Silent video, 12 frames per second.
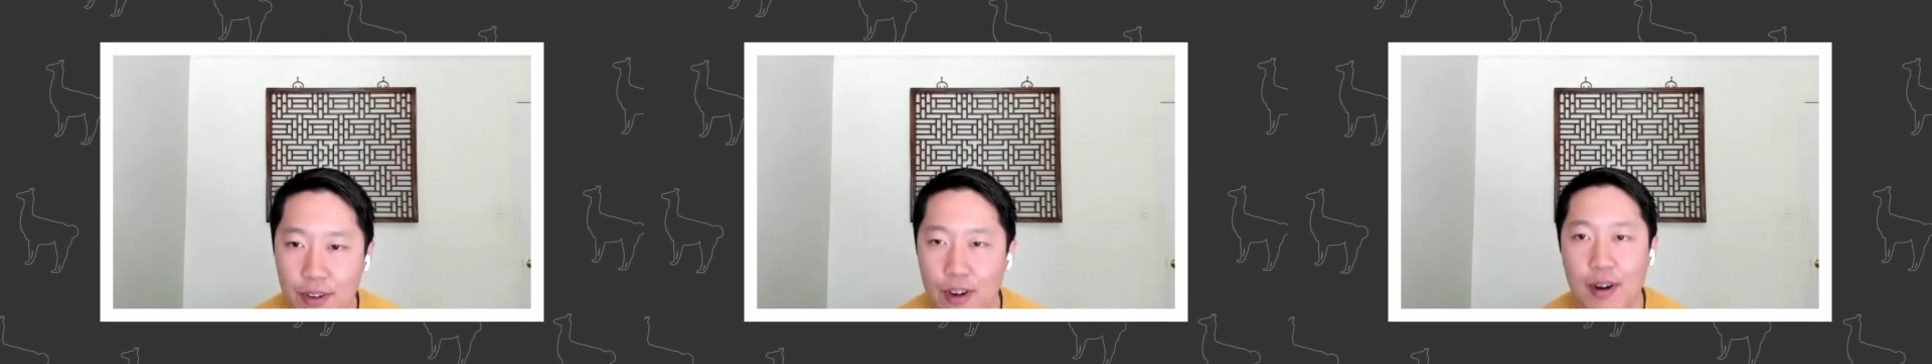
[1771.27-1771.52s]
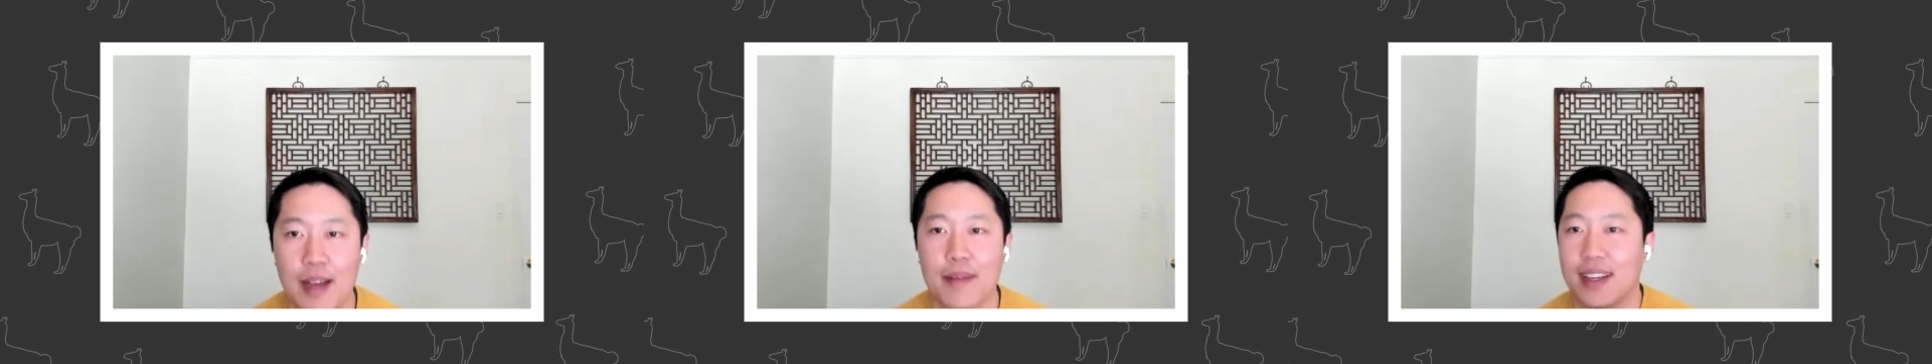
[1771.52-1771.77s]
or
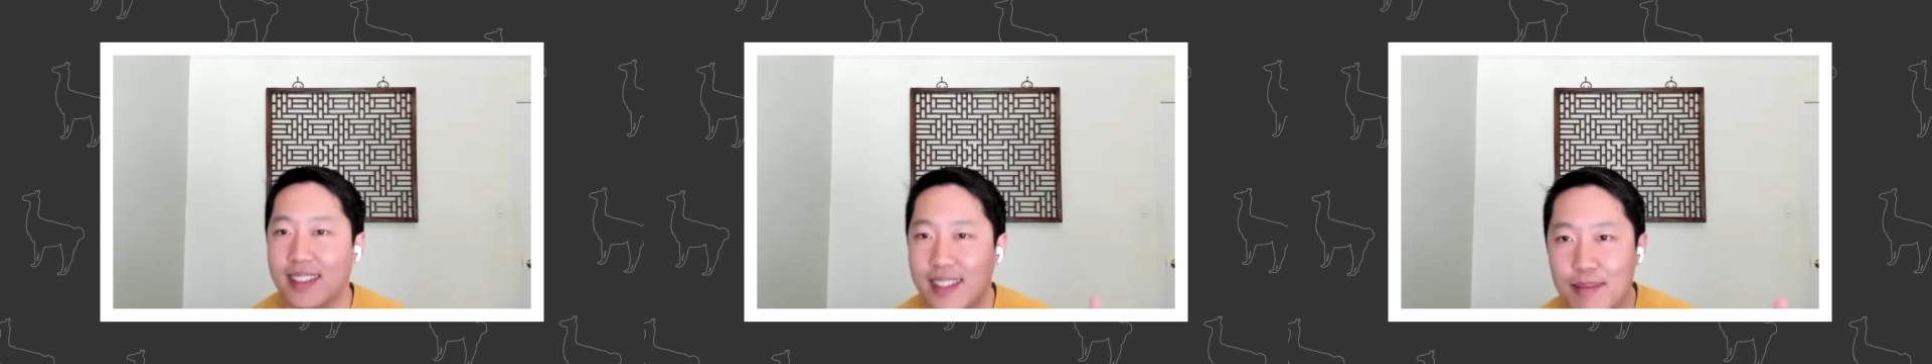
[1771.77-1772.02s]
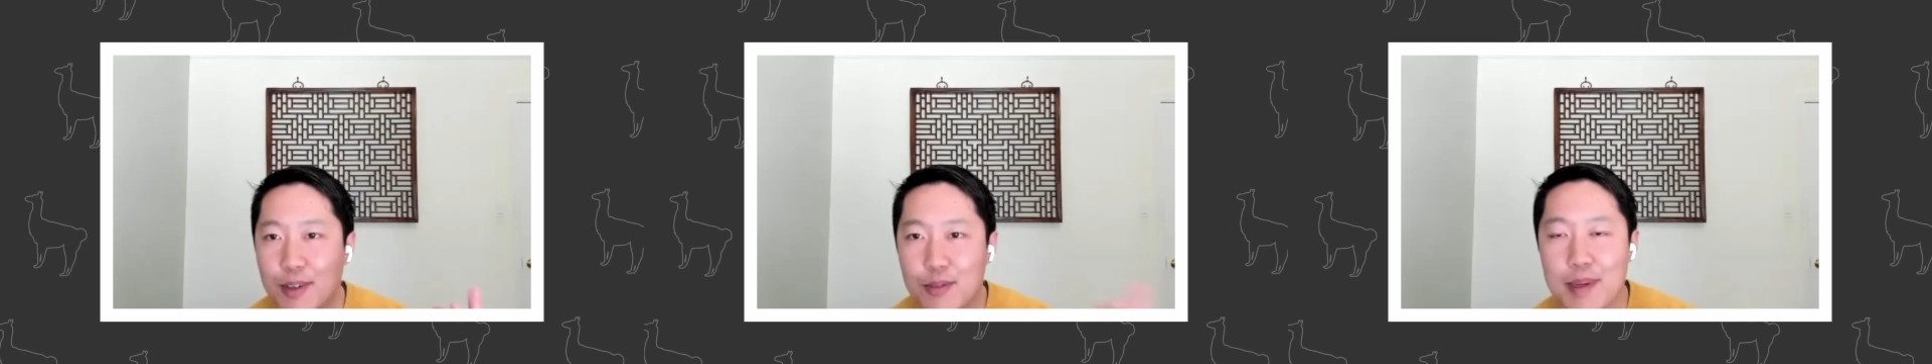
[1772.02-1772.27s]
I'd say
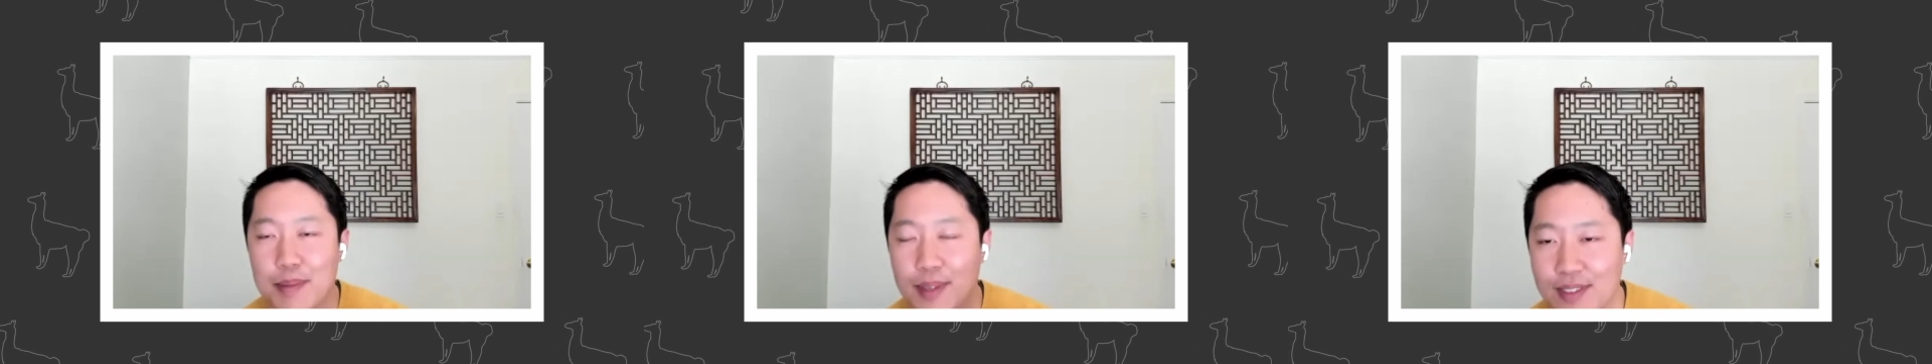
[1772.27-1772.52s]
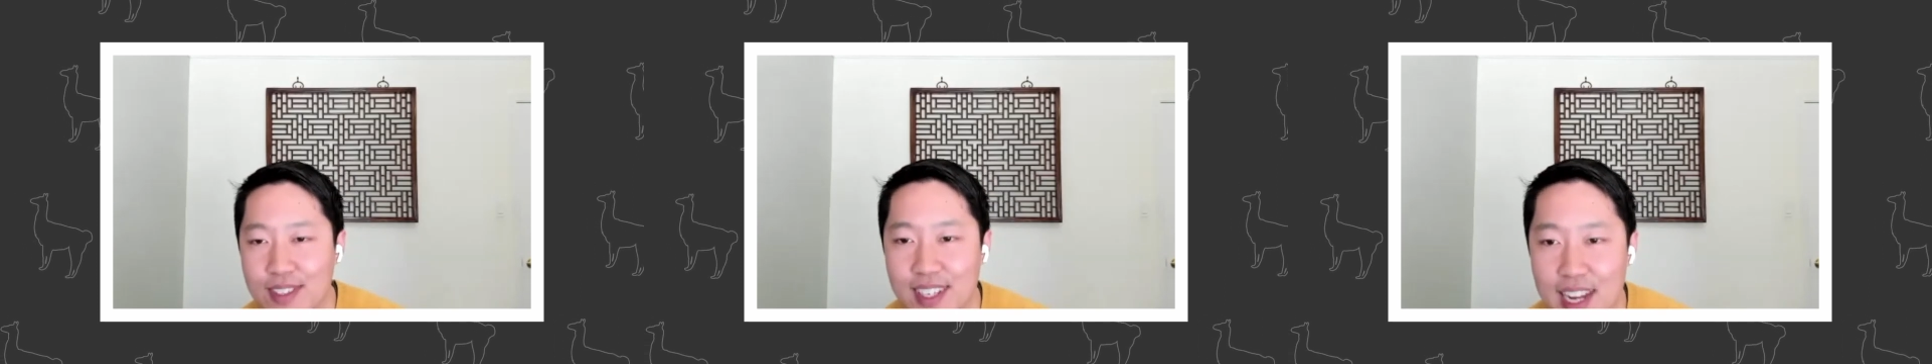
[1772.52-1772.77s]
most people
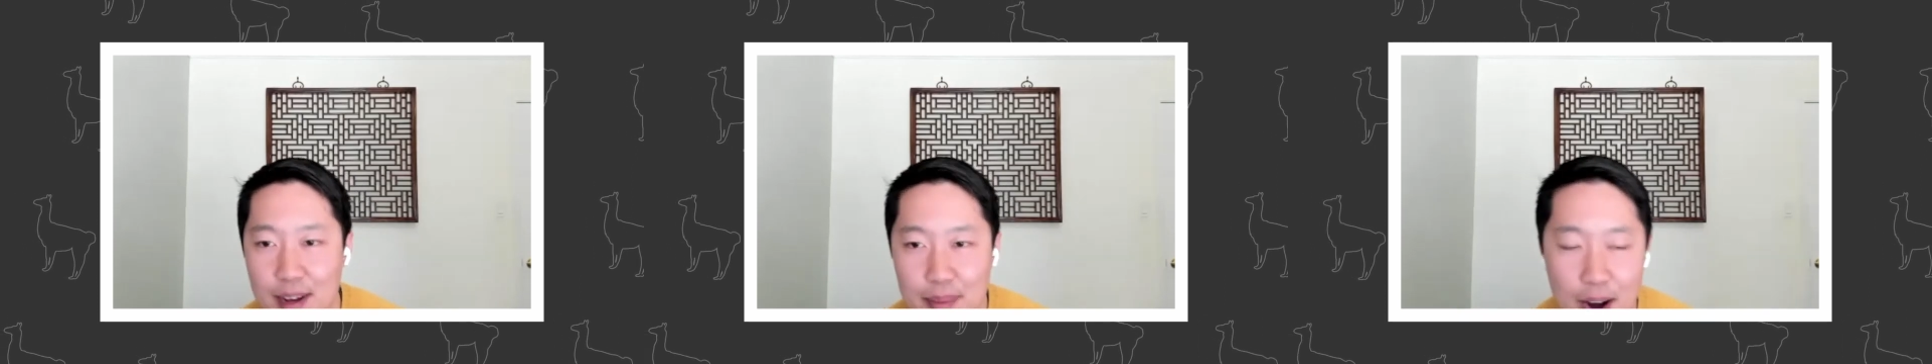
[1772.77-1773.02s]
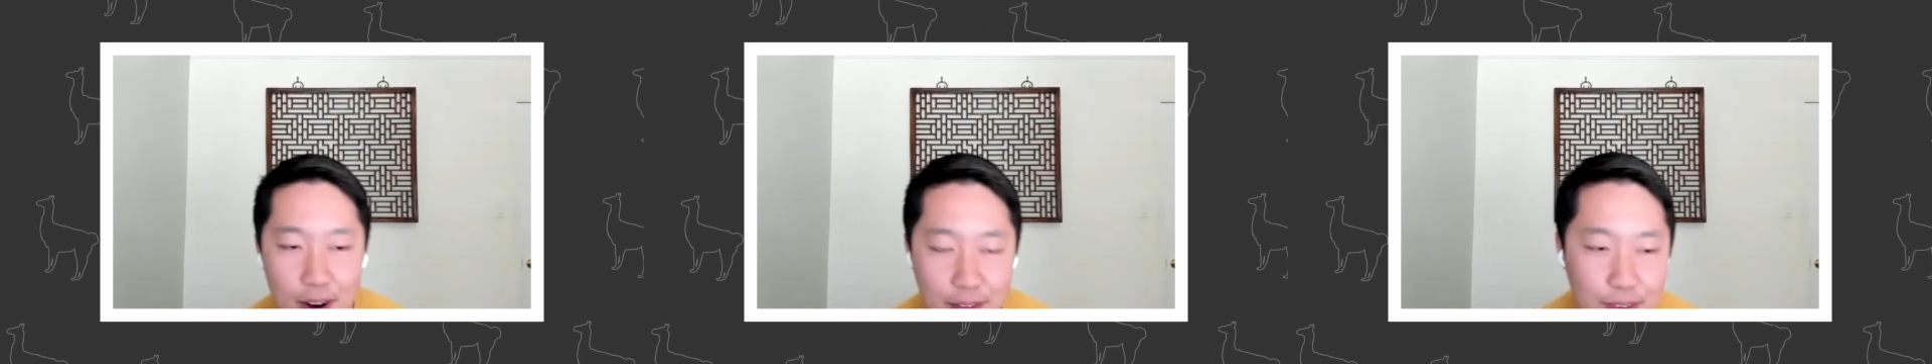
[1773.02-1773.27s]
have seen how
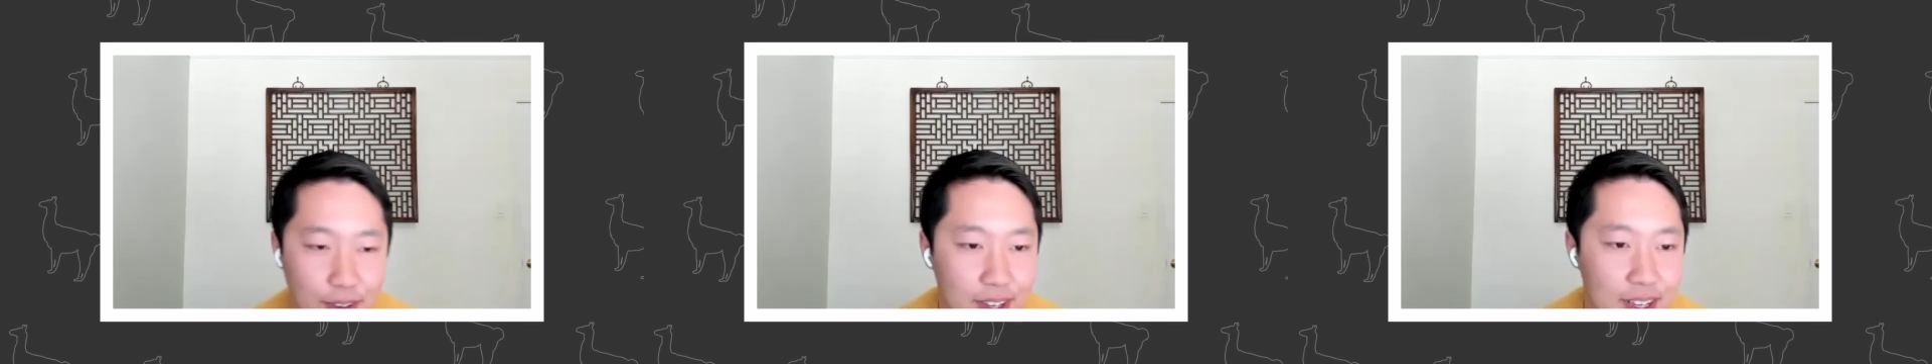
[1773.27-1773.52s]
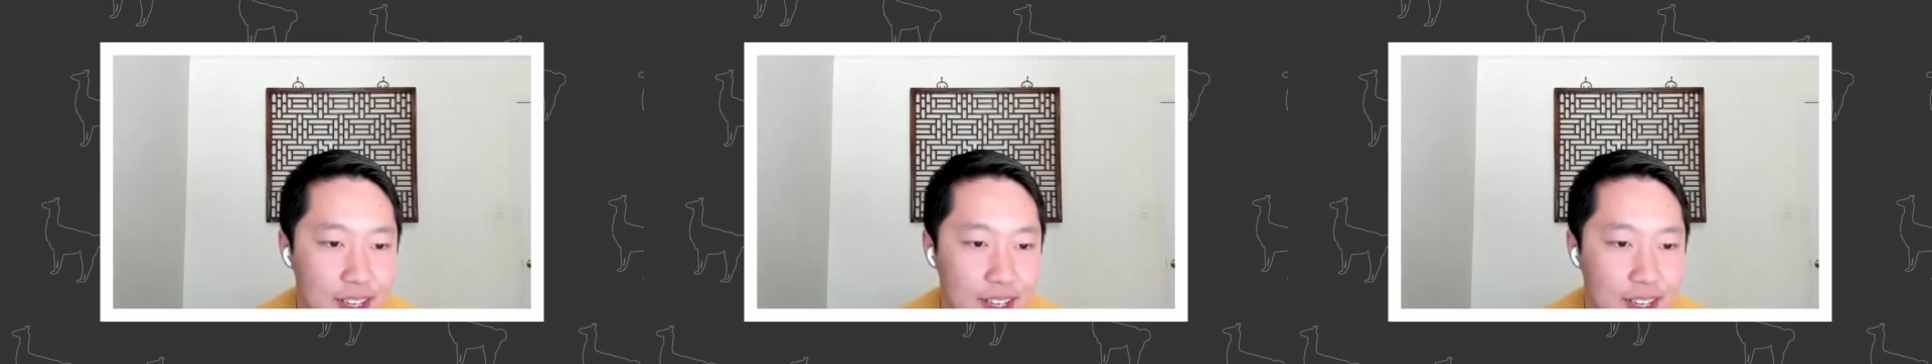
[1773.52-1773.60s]
powerful